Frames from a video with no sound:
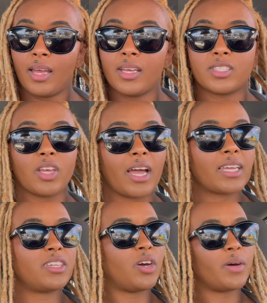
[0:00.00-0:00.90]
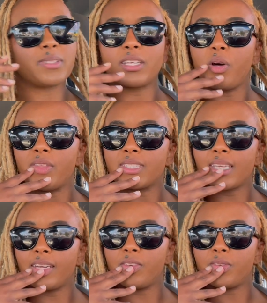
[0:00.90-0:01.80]
So, I was like, oh, that's
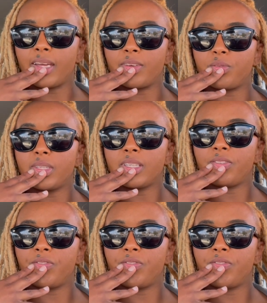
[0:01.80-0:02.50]
kind of like really